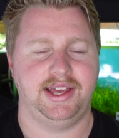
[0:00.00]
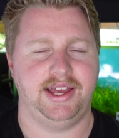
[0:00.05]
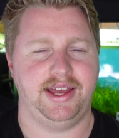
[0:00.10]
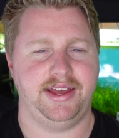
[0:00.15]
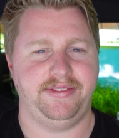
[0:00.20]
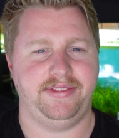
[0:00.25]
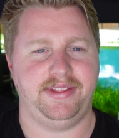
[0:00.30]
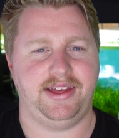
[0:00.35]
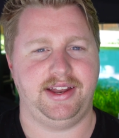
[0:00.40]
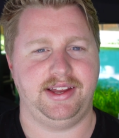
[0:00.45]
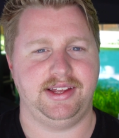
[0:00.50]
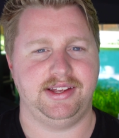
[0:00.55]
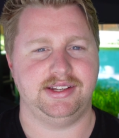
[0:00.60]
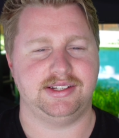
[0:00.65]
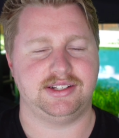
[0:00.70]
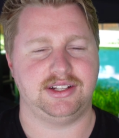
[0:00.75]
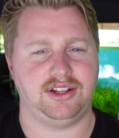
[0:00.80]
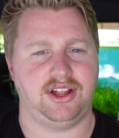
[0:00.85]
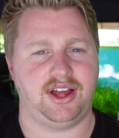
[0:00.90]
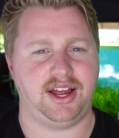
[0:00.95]
and that
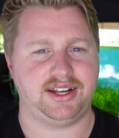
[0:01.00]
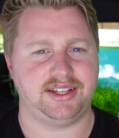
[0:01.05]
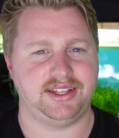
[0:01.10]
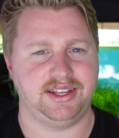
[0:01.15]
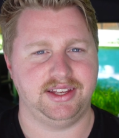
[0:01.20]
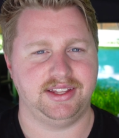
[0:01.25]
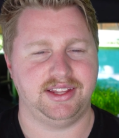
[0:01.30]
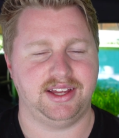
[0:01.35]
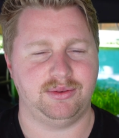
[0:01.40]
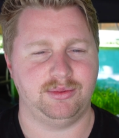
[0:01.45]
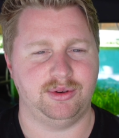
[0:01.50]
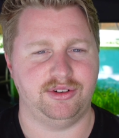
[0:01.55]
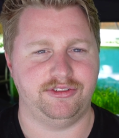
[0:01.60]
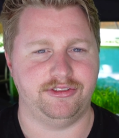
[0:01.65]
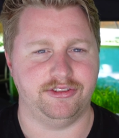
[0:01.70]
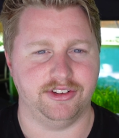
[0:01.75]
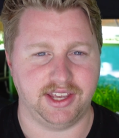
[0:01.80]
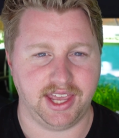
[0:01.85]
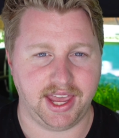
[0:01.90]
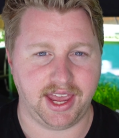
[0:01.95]
is likely that we'll
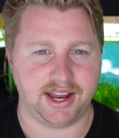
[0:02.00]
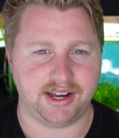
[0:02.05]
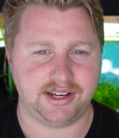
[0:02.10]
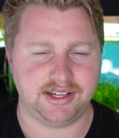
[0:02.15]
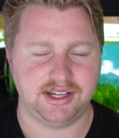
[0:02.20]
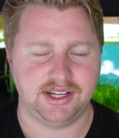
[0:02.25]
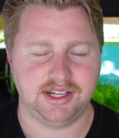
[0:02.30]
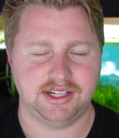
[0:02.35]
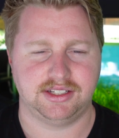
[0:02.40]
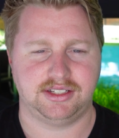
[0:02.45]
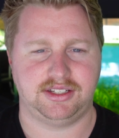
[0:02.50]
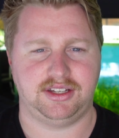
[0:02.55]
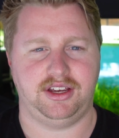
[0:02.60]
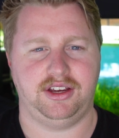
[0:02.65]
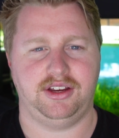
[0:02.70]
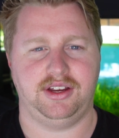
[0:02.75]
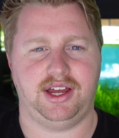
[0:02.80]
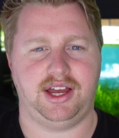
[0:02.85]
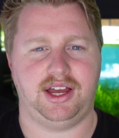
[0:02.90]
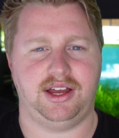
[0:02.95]
forget. So
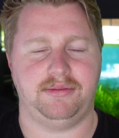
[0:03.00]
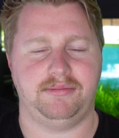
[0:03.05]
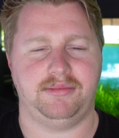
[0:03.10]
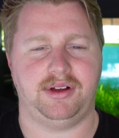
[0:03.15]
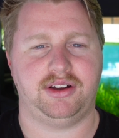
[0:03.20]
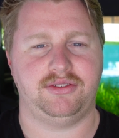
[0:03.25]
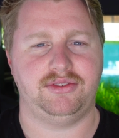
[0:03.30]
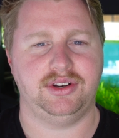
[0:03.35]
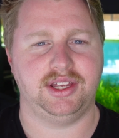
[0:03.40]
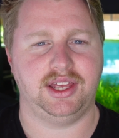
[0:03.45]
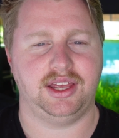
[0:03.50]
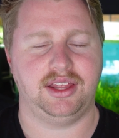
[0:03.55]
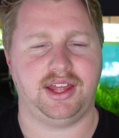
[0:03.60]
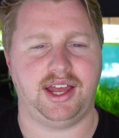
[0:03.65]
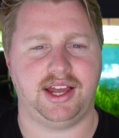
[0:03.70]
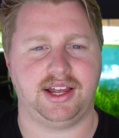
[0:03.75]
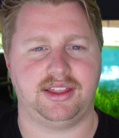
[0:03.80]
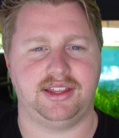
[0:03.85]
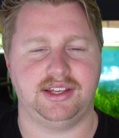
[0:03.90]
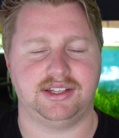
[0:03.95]
I really
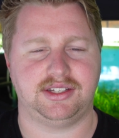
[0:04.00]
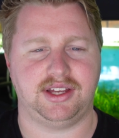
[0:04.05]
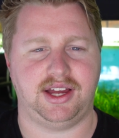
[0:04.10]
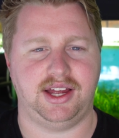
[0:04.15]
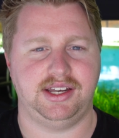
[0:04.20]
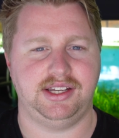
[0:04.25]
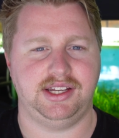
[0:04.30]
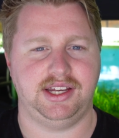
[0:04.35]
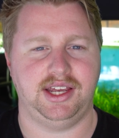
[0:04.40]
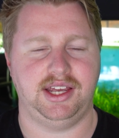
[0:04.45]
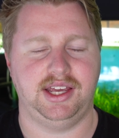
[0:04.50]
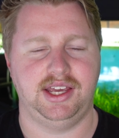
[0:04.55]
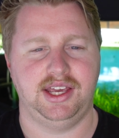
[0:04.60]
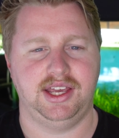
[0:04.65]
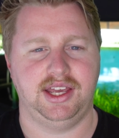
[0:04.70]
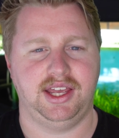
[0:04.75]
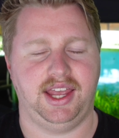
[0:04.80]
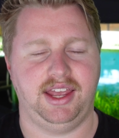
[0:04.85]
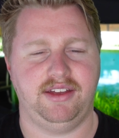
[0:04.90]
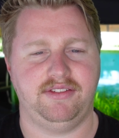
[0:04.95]
like this idea,
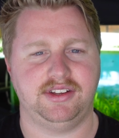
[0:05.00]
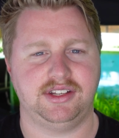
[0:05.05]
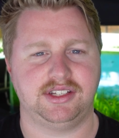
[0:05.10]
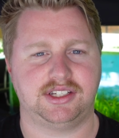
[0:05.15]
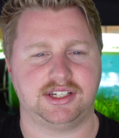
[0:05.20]
even